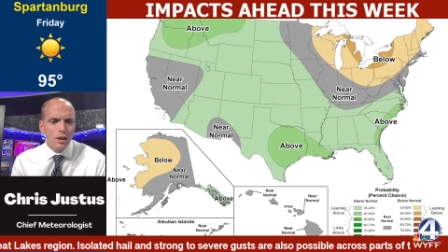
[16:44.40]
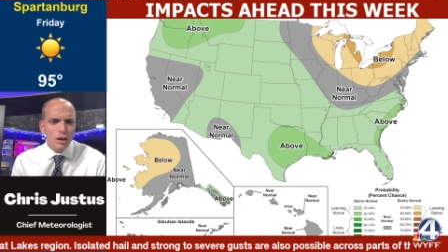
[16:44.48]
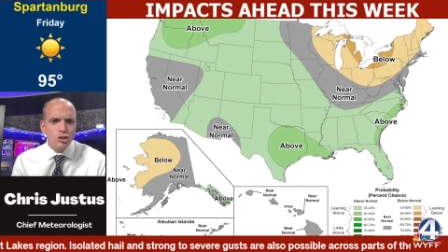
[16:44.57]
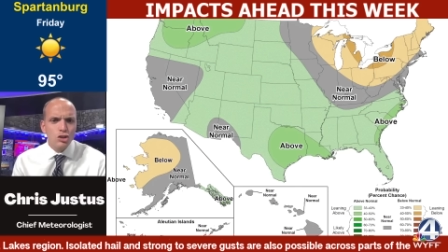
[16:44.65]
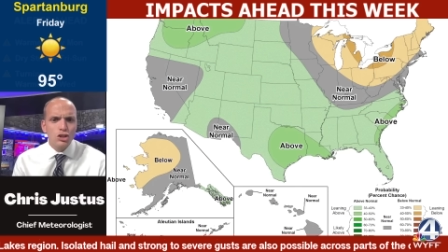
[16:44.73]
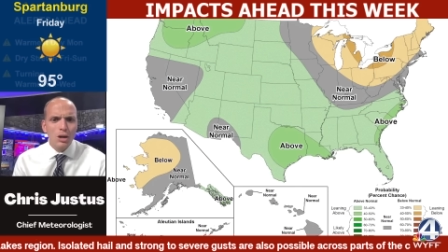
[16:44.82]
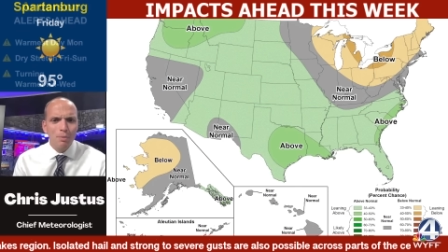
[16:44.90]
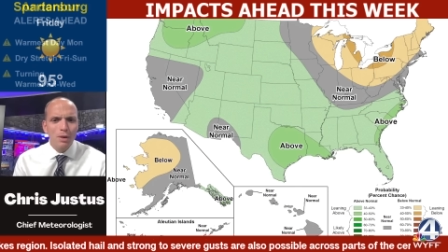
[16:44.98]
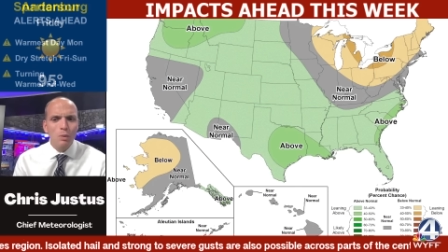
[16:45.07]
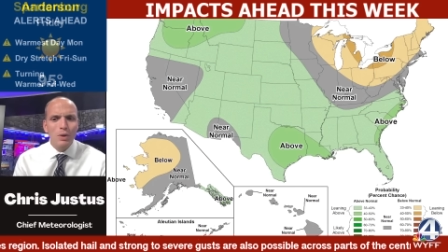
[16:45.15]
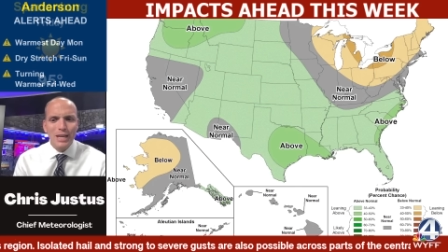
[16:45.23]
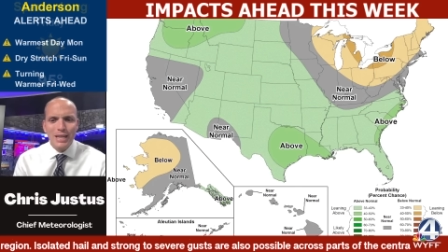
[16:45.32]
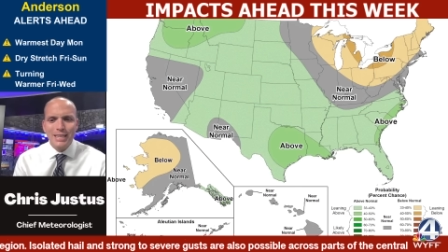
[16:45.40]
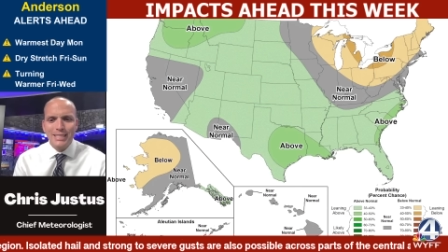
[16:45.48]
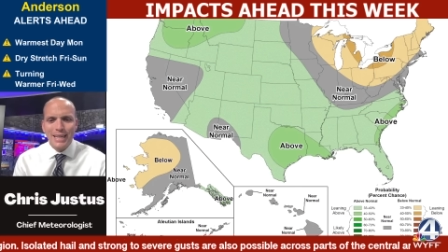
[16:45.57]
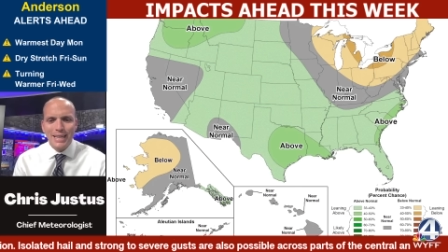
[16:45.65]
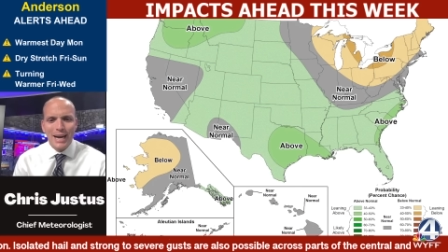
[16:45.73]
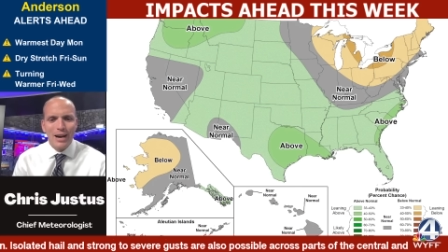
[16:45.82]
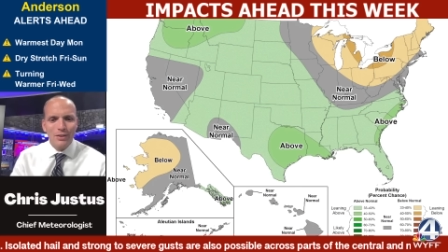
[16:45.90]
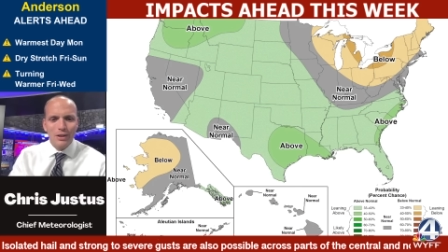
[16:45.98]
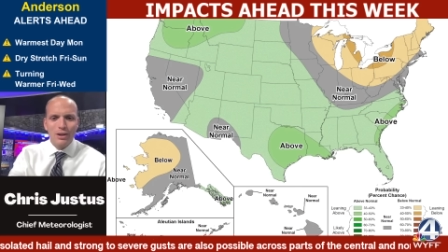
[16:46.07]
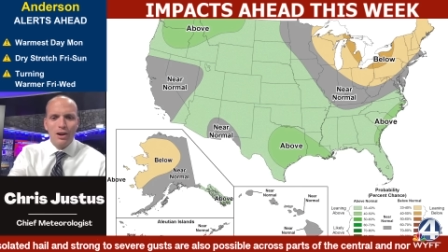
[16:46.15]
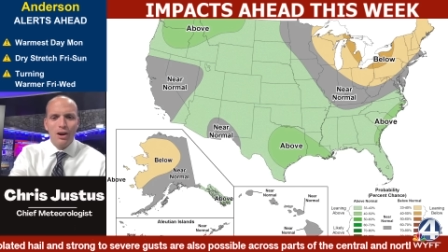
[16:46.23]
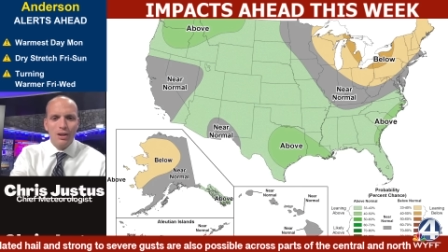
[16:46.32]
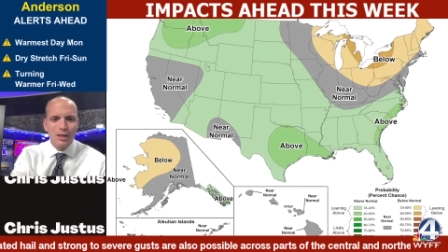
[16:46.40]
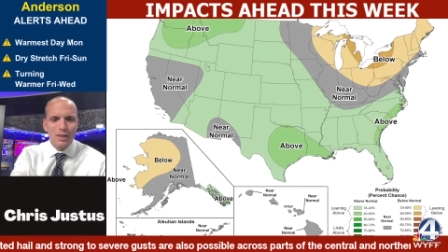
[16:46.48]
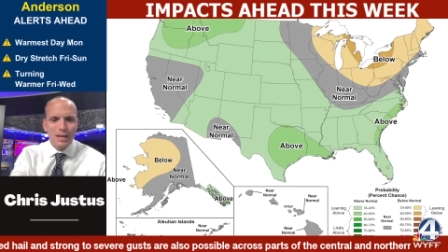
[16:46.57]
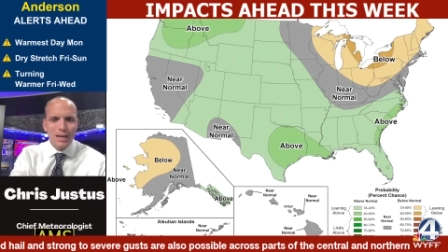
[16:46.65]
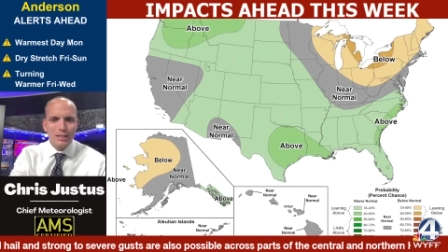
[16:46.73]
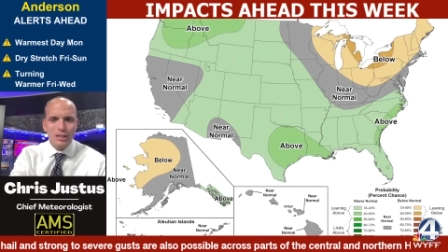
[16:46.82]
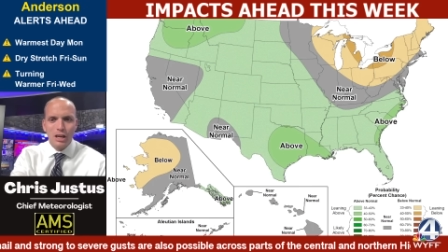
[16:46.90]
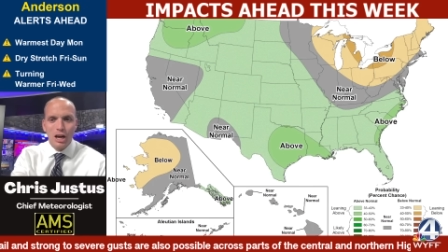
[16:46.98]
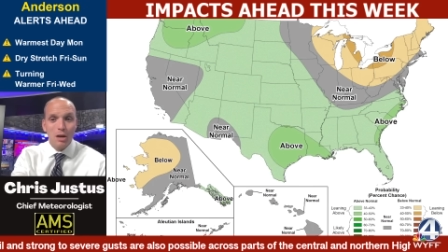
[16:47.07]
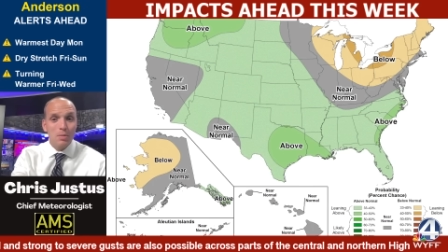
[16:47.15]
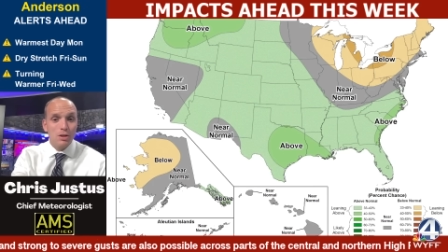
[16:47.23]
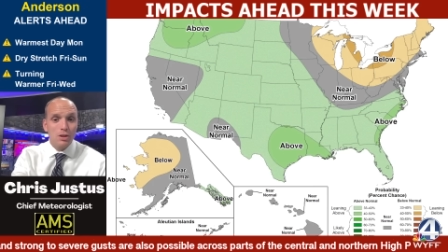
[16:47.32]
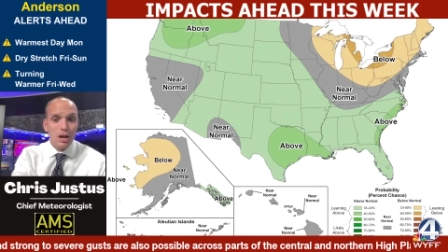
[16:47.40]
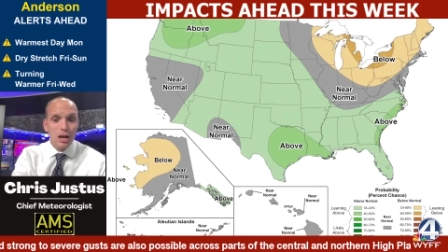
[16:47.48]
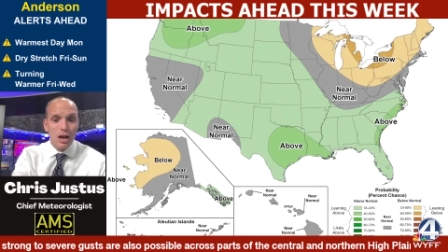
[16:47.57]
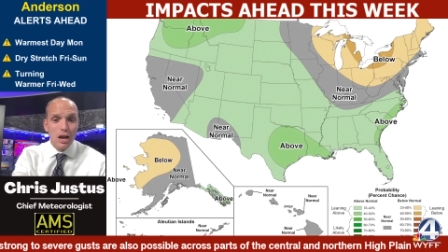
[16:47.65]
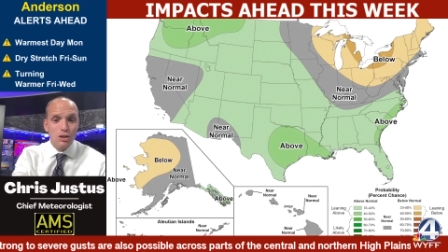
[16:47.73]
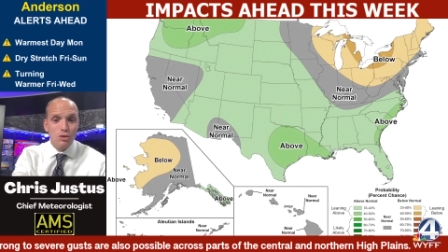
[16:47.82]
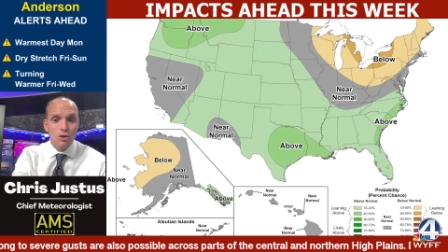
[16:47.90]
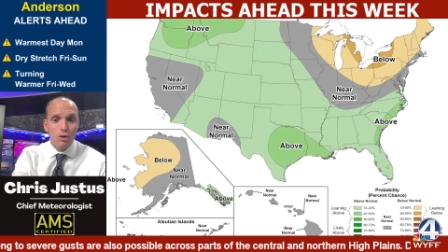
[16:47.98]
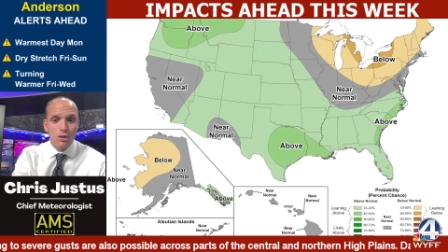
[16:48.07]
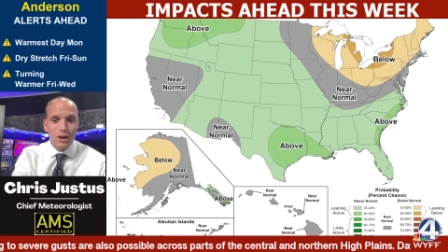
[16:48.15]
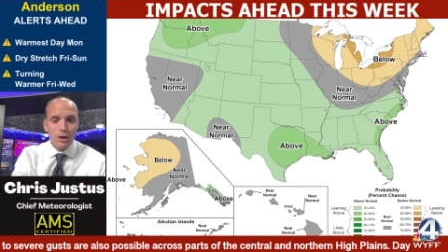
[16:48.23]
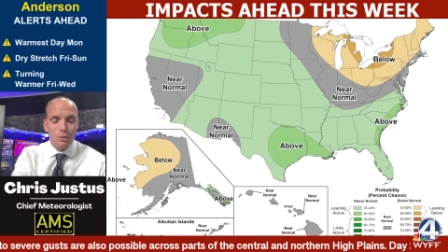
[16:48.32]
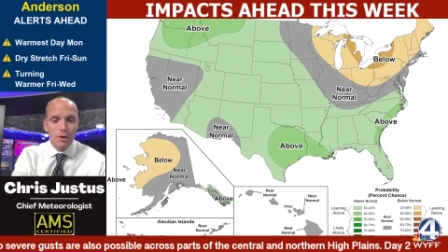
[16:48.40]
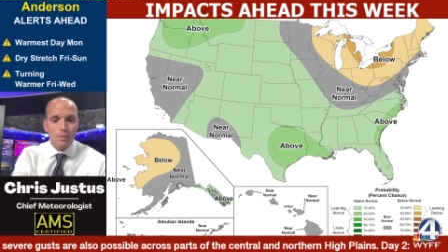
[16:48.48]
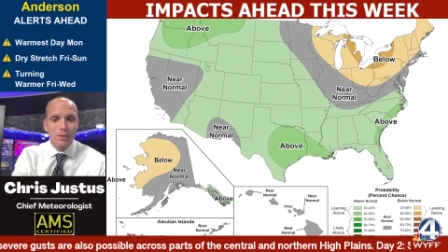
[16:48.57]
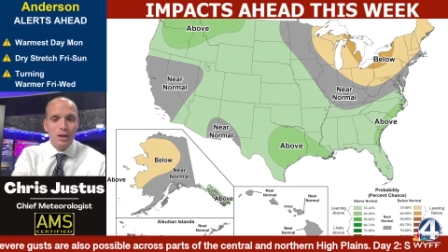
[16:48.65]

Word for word: So something we need to stay dialed in on in the days to come, and, and you know that I will.